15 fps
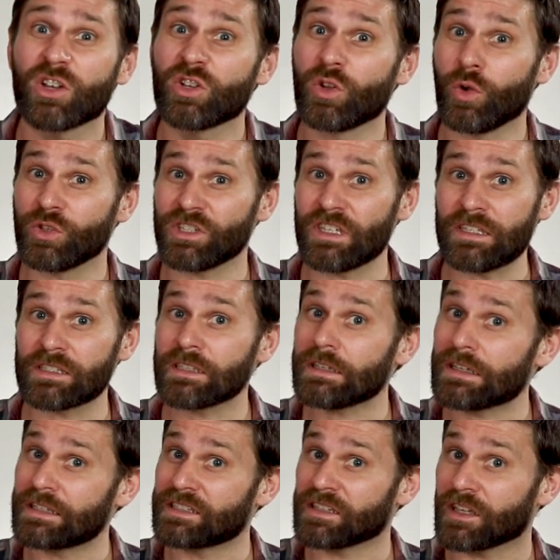
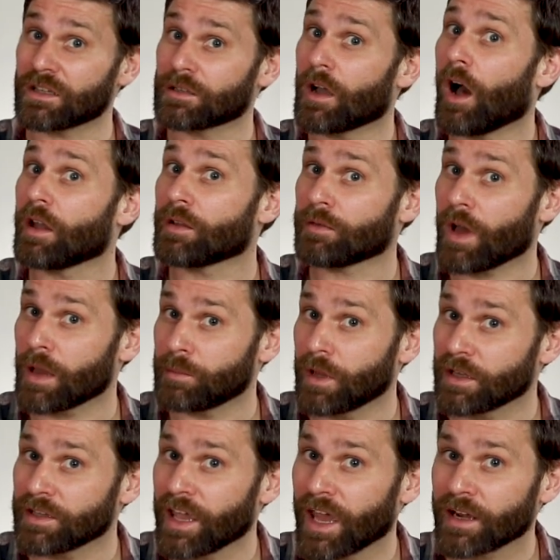Gouqizi is in the tonify
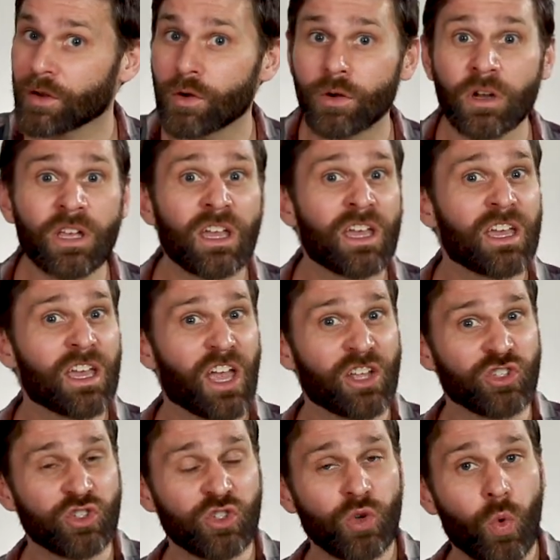blood category,
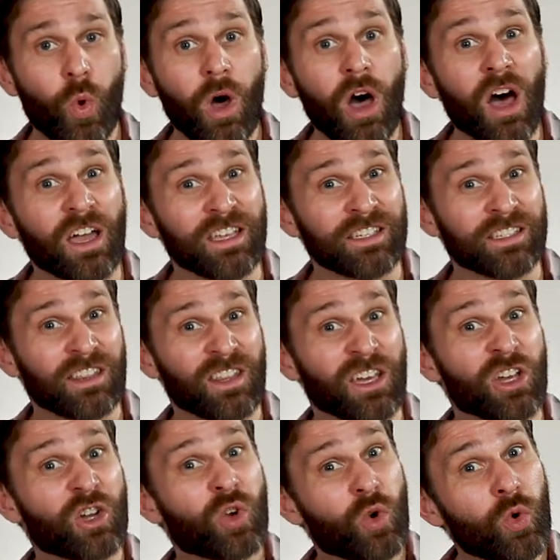and Juhua is in
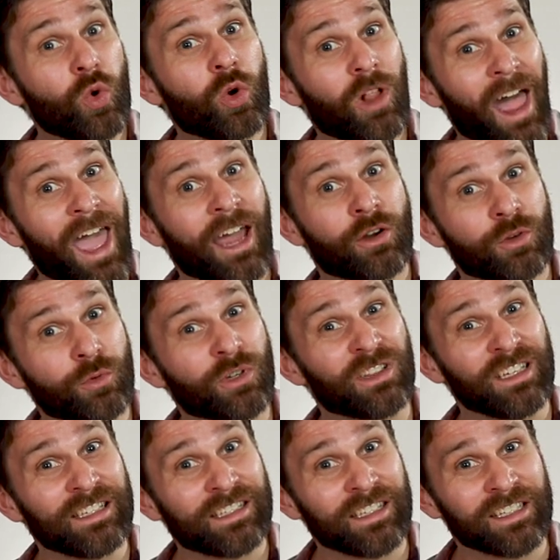the cool acrid
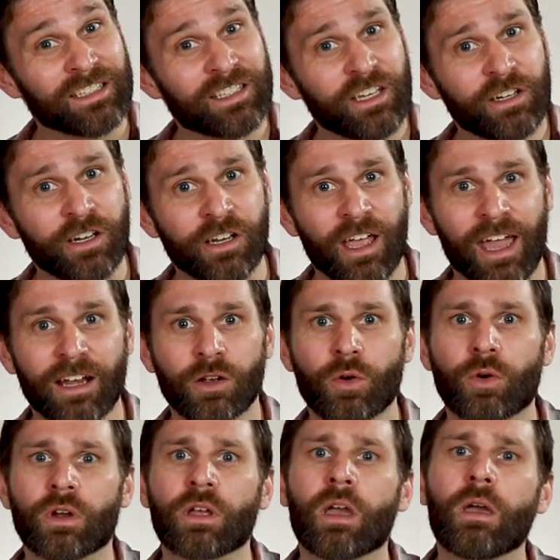release the exterior
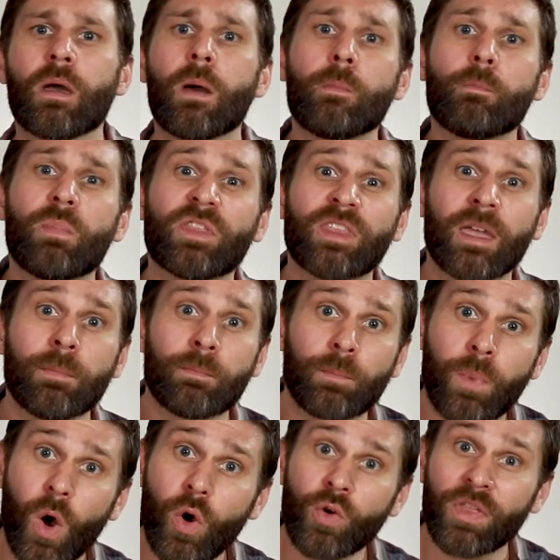category. But they
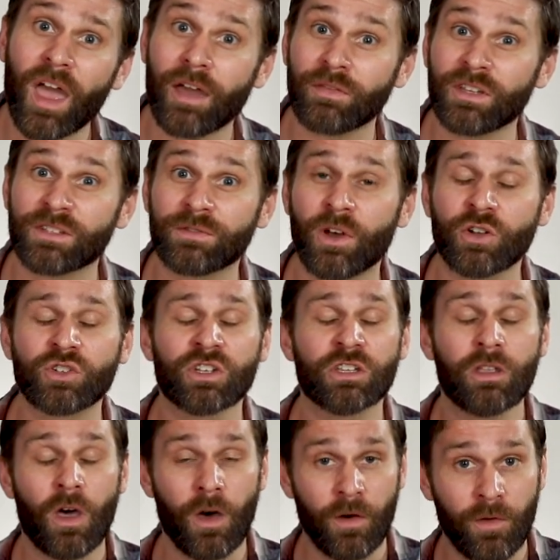both have this
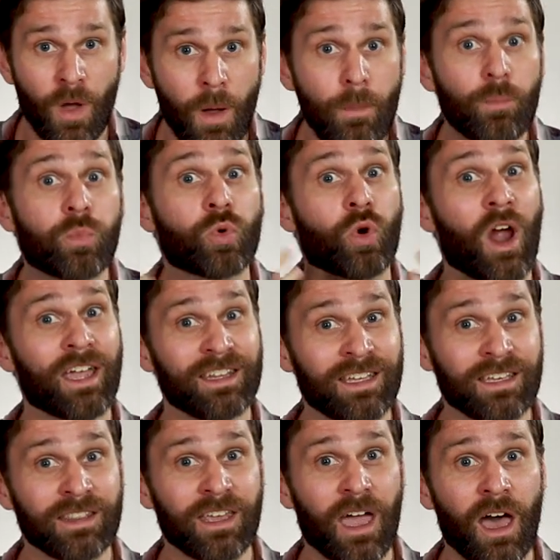function of
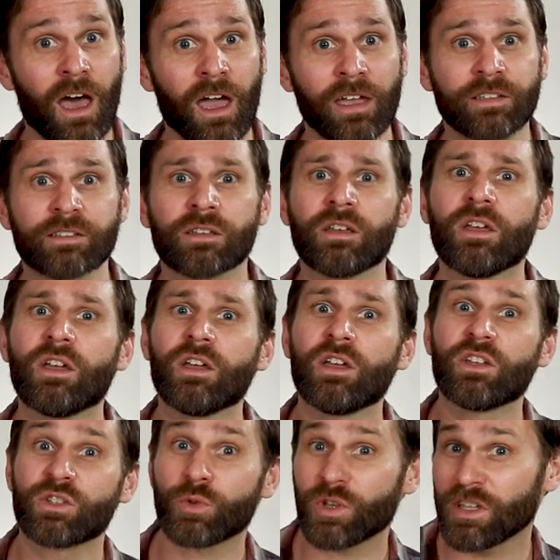brightening the eyes.
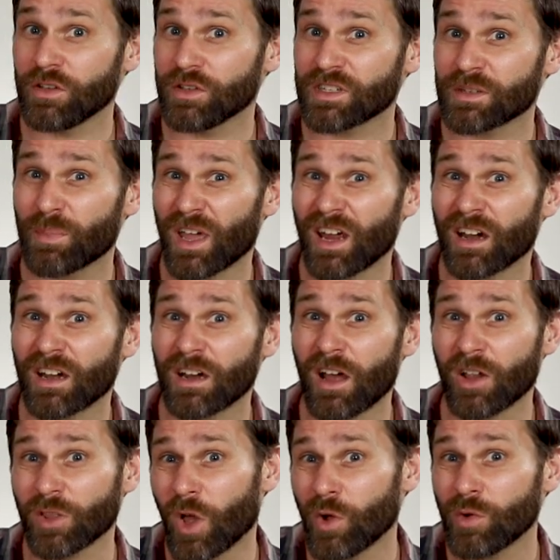So we can use this pair
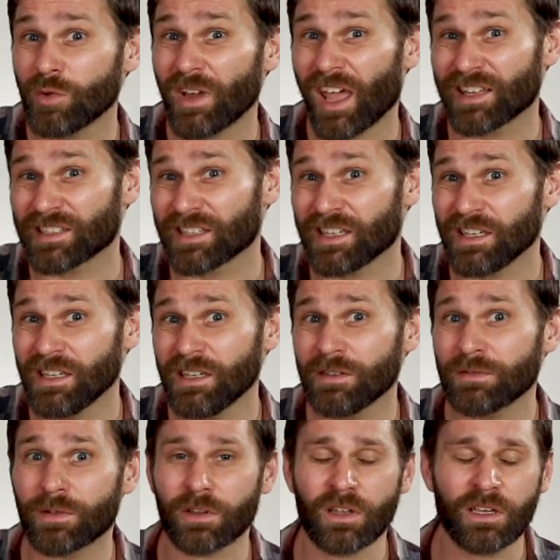alone as a T
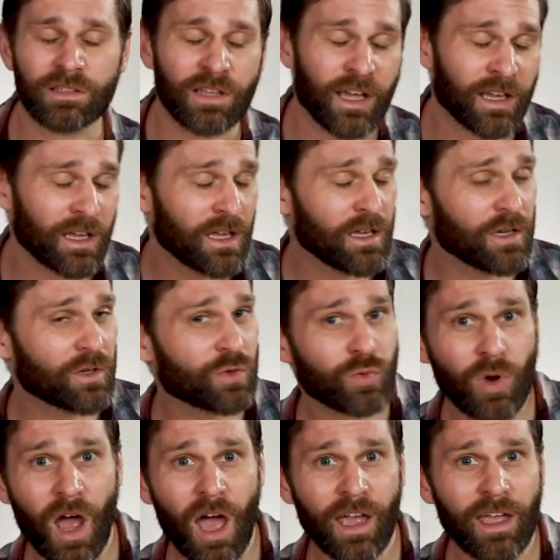for things like
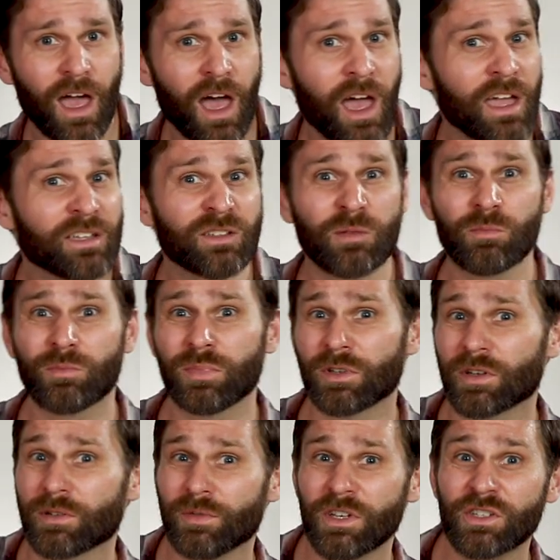dry eyes,
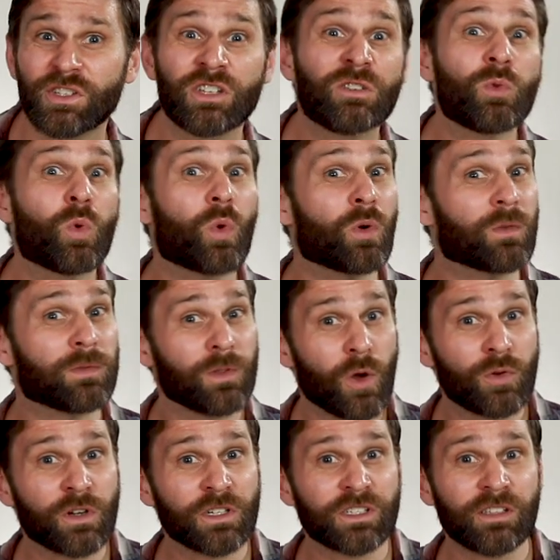blurred vision, or
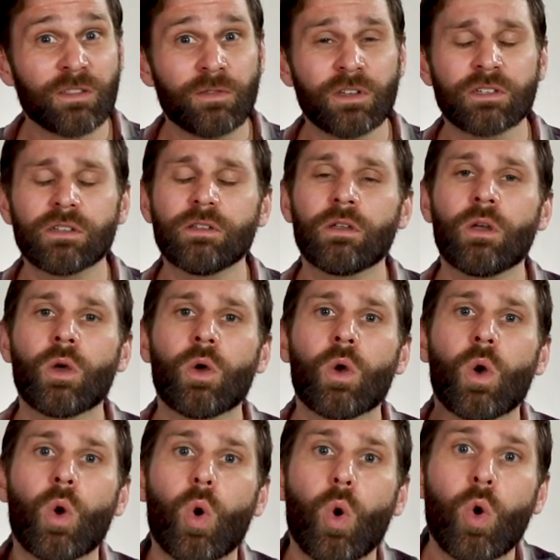floaters in the vision,
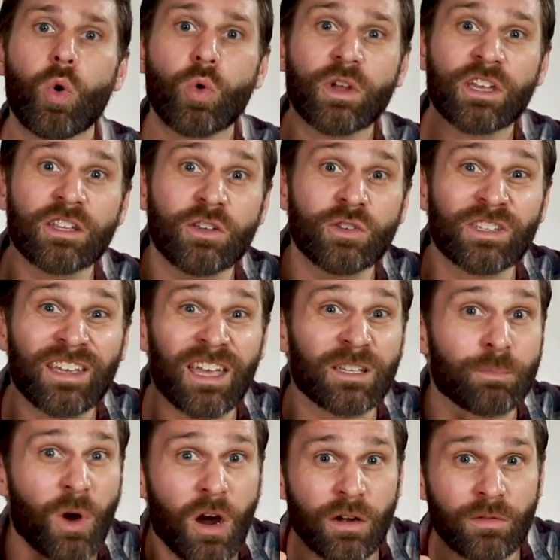or we can use it as
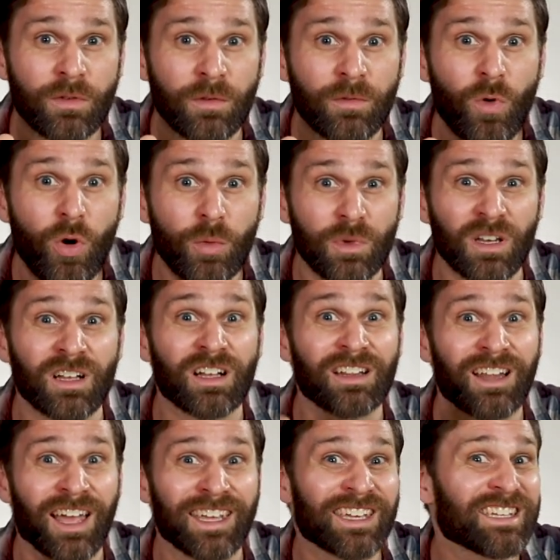part of a formula
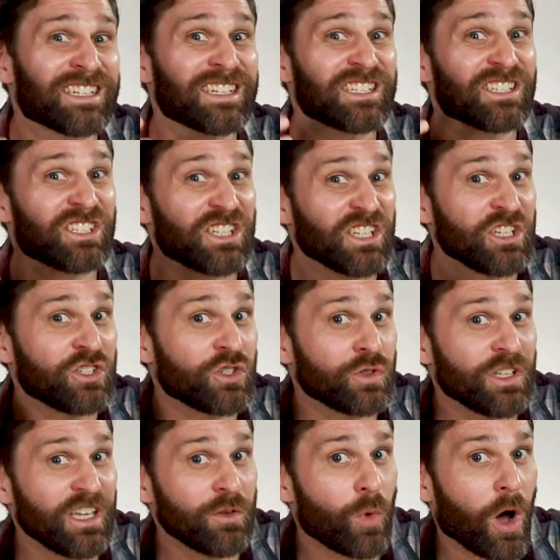like Qi Ju
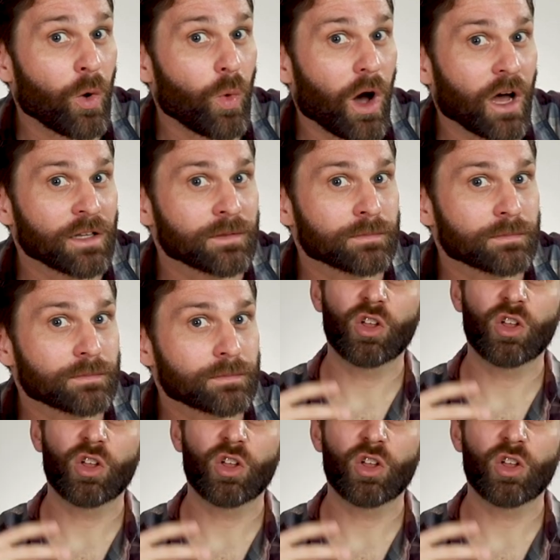Di Huang Wan.